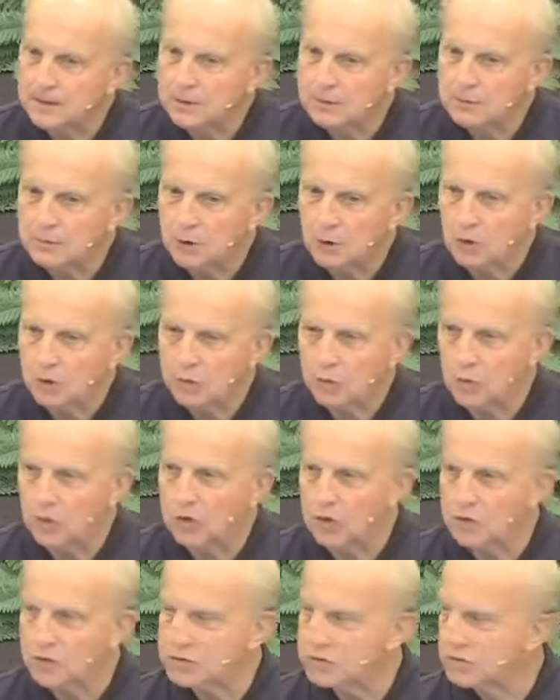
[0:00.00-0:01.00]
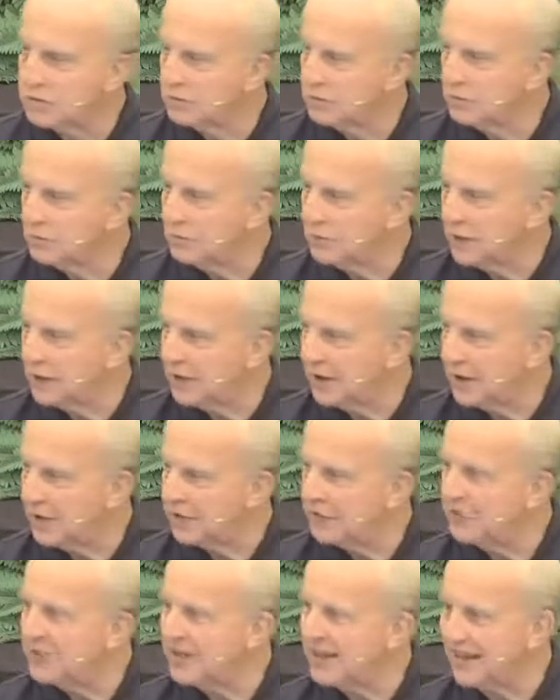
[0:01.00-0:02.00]
Mario Murillo's writing, I
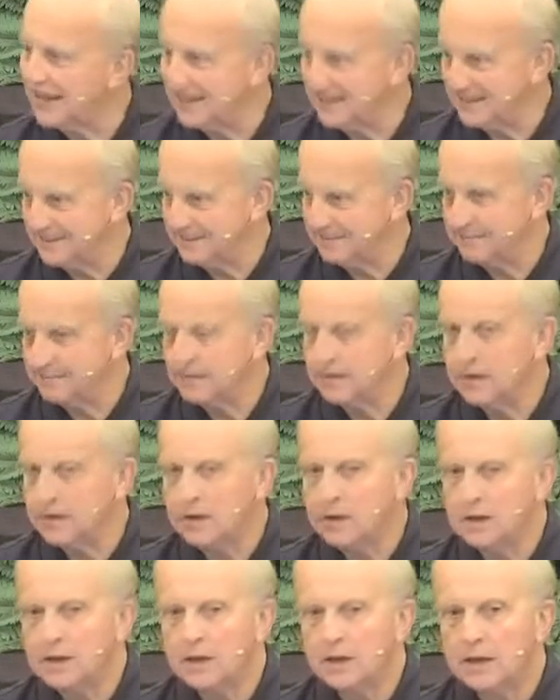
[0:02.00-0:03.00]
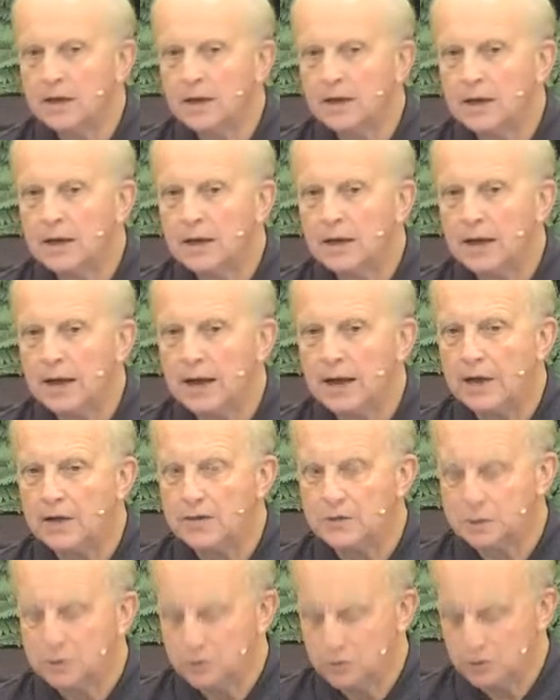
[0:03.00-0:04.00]
think. Heine,
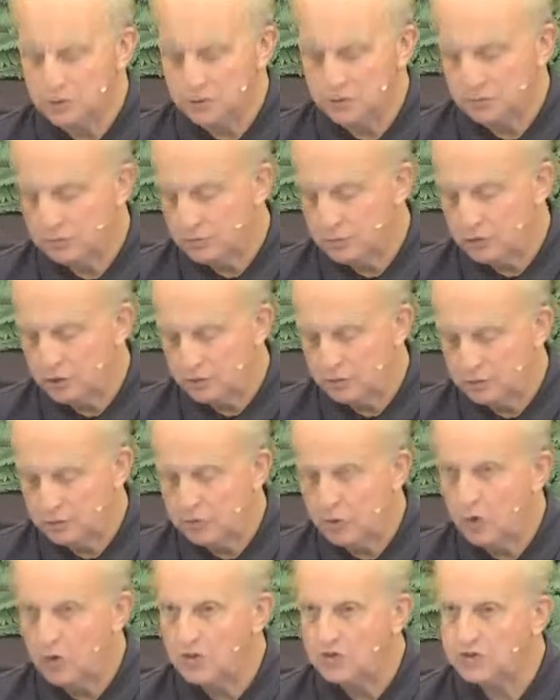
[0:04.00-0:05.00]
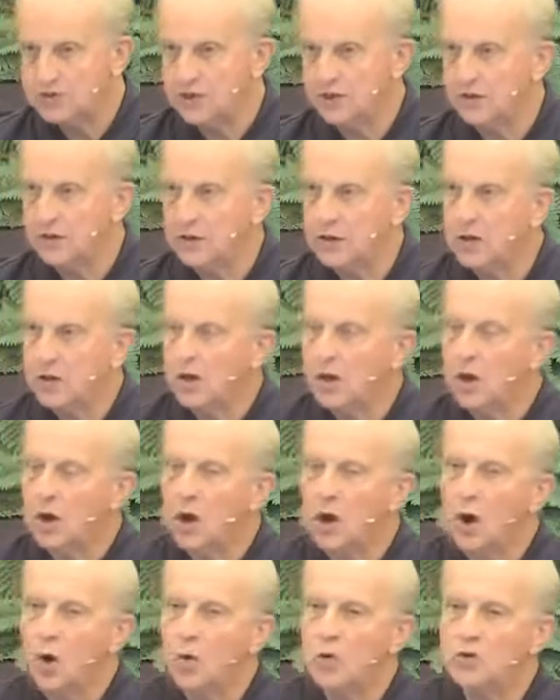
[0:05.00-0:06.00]
who's a German poet, said,
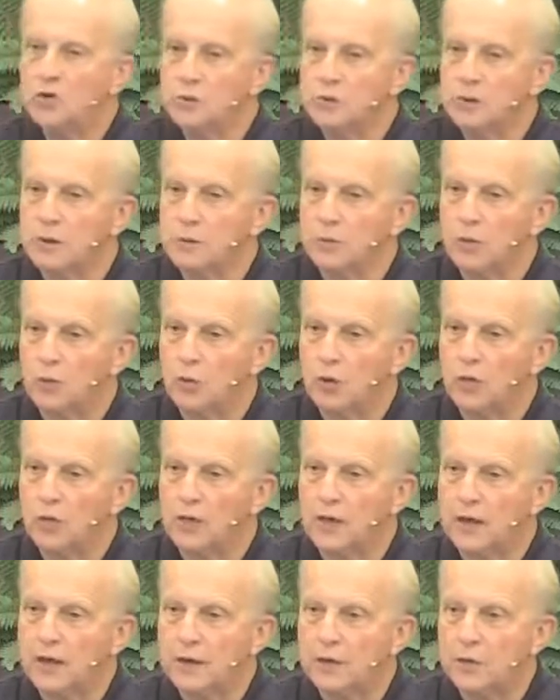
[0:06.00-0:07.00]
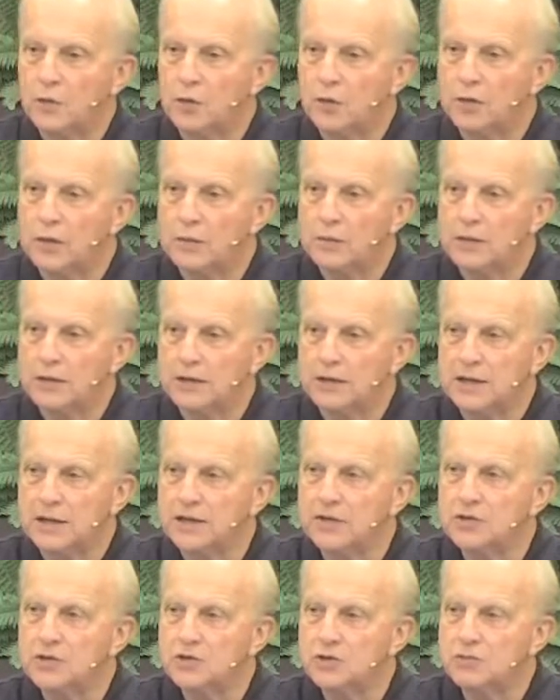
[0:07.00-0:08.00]
"Always remember, when they
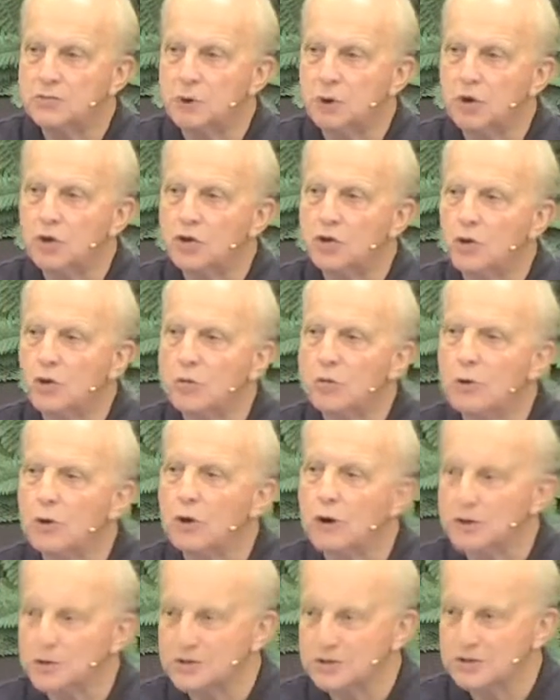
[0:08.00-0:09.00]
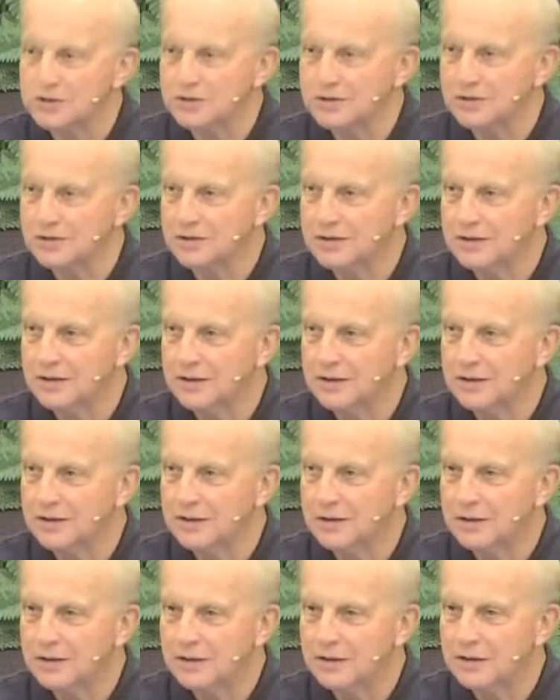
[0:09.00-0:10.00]
begin to burn your books,
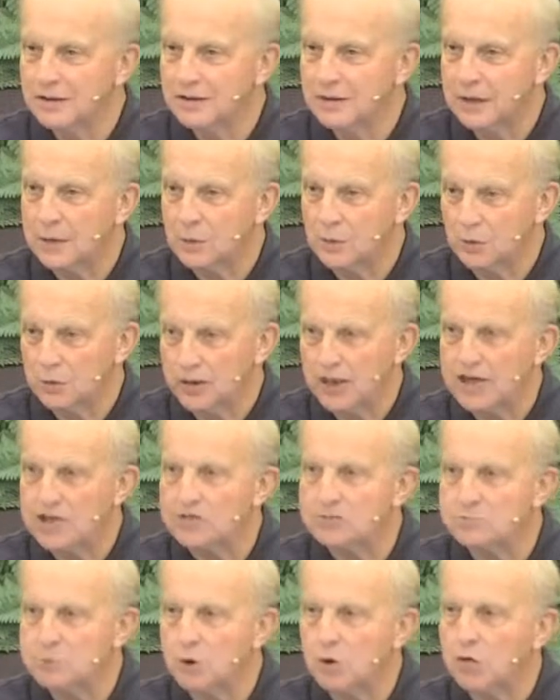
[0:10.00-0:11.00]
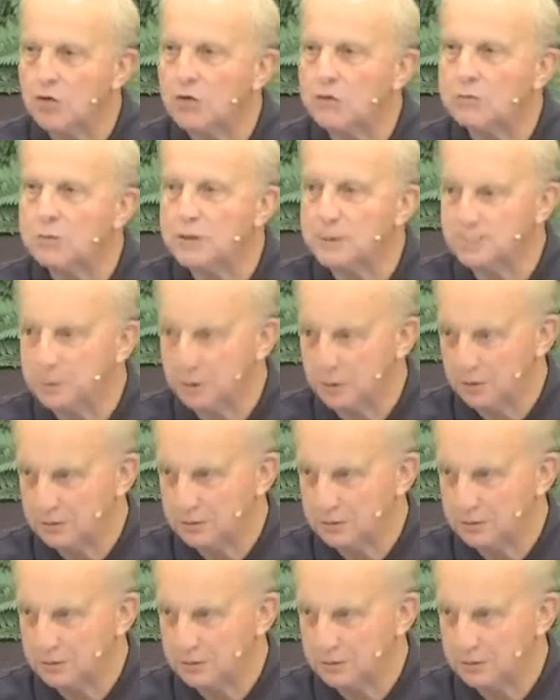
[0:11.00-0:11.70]
they will next burn the people."